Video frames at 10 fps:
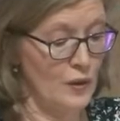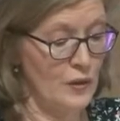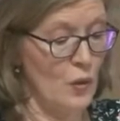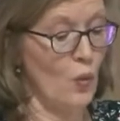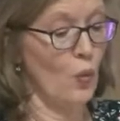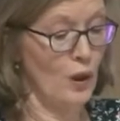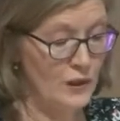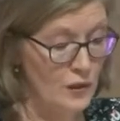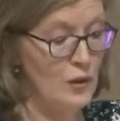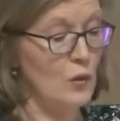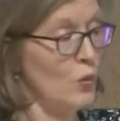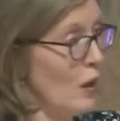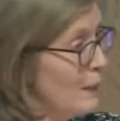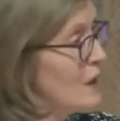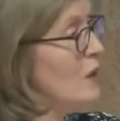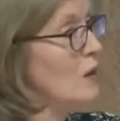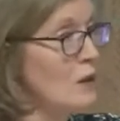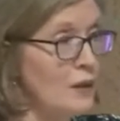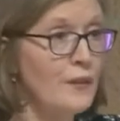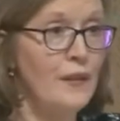was, what do you want me to
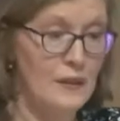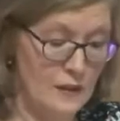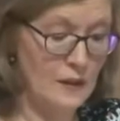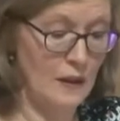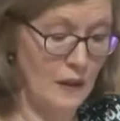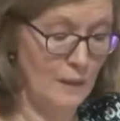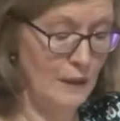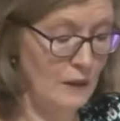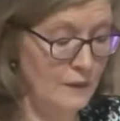learn this time?